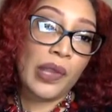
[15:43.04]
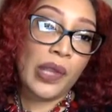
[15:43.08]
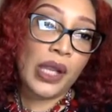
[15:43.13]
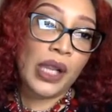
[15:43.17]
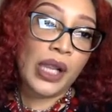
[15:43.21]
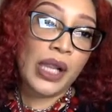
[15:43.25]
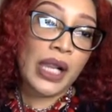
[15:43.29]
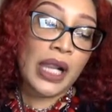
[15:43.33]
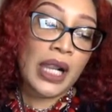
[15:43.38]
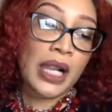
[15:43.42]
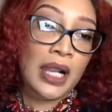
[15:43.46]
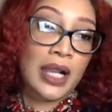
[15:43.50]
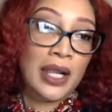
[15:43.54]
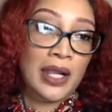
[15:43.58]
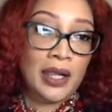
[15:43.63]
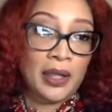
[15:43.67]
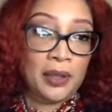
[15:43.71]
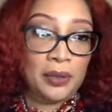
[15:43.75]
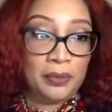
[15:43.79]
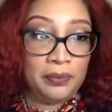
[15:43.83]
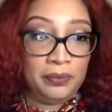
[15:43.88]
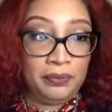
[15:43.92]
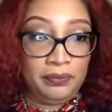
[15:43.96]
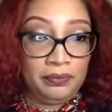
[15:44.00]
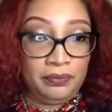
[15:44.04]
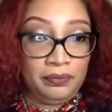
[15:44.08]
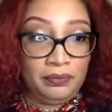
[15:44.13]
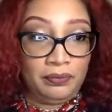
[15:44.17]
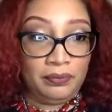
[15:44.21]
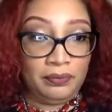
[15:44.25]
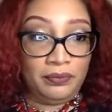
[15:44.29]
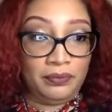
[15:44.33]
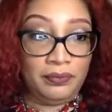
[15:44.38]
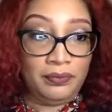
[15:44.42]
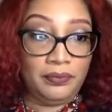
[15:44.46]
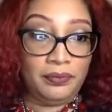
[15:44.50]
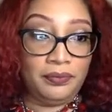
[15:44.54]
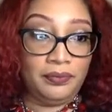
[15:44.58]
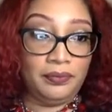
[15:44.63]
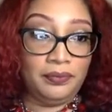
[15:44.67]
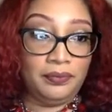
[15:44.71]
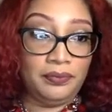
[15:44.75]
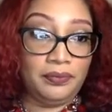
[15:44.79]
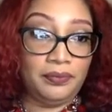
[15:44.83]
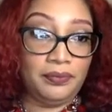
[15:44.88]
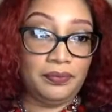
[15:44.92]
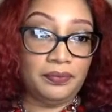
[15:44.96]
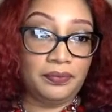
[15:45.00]

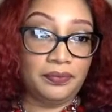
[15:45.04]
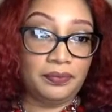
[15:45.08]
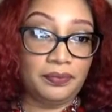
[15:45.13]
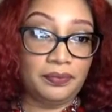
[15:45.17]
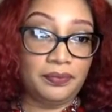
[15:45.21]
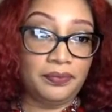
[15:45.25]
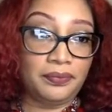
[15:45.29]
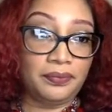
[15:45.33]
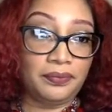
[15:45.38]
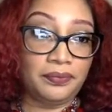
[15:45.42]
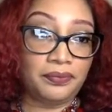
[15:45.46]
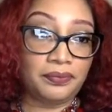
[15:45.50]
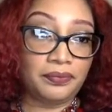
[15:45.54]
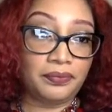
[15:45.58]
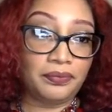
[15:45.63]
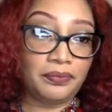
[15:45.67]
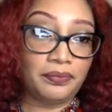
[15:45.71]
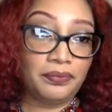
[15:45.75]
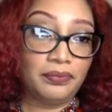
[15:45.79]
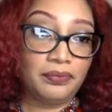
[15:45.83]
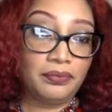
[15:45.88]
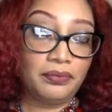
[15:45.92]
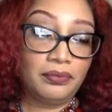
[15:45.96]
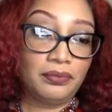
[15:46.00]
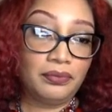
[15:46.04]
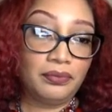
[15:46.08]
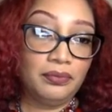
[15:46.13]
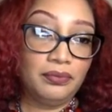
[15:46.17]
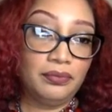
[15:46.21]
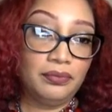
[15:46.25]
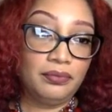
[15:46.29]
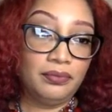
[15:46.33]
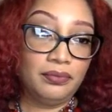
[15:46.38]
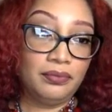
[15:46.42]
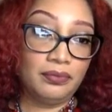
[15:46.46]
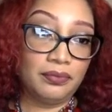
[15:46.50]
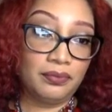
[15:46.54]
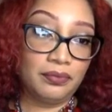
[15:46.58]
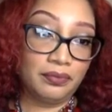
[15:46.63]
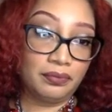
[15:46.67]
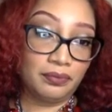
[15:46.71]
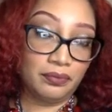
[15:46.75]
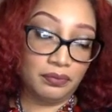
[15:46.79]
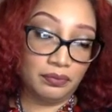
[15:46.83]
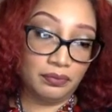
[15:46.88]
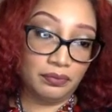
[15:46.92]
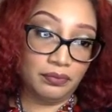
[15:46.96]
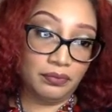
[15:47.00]

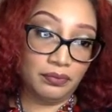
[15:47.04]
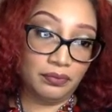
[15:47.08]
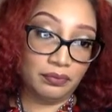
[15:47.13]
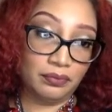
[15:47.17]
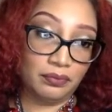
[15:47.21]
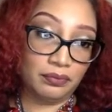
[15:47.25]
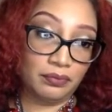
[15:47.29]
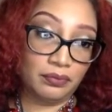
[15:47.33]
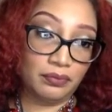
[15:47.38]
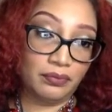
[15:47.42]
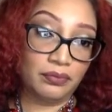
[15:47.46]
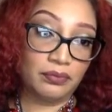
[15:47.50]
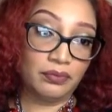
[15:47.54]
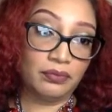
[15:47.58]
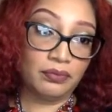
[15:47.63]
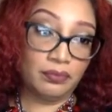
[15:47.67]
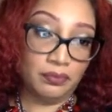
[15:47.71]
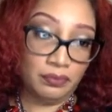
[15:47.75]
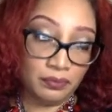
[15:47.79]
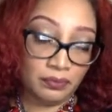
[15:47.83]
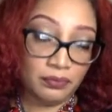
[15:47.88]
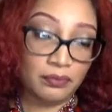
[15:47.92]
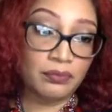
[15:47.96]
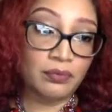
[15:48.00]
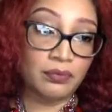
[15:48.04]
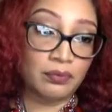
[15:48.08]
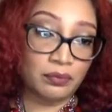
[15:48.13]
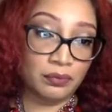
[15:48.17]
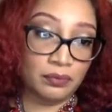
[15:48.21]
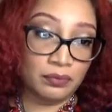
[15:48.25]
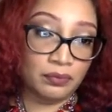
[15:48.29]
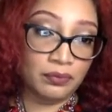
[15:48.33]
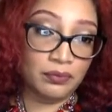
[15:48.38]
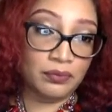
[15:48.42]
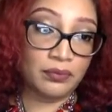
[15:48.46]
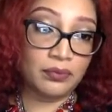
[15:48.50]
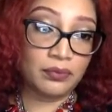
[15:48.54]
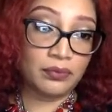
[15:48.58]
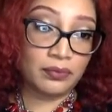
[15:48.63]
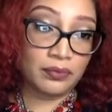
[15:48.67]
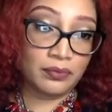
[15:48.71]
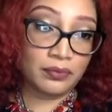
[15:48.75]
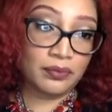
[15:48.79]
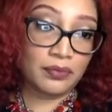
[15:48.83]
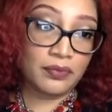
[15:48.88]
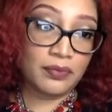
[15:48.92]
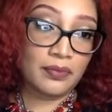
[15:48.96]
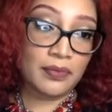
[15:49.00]

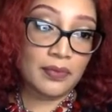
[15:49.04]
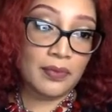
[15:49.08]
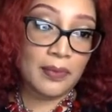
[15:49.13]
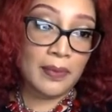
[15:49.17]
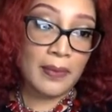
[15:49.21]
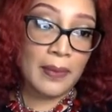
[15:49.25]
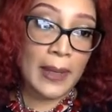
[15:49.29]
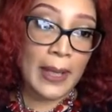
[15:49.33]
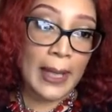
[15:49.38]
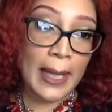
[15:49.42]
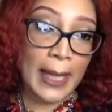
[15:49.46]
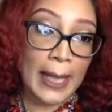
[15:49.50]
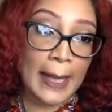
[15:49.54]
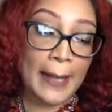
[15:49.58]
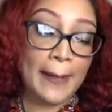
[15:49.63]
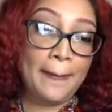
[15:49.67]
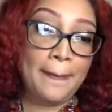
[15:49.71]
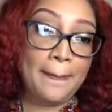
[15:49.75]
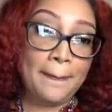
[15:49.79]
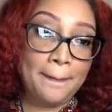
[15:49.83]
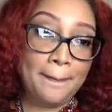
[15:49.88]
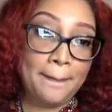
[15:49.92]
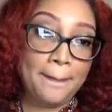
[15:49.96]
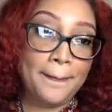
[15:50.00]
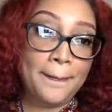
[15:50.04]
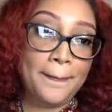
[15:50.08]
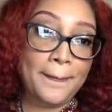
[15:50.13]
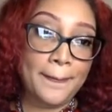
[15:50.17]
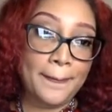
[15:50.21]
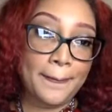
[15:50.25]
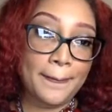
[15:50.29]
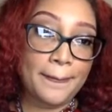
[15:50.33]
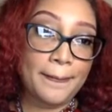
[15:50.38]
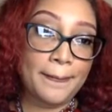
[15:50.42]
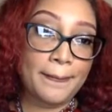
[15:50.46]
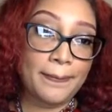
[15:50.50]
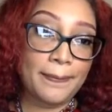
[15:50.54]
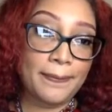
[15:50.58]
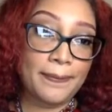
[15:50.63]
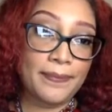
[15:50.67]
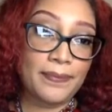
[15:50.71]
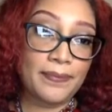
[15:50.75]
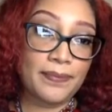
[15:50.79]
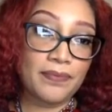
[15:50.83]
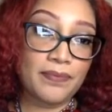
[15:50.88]
(not speaking)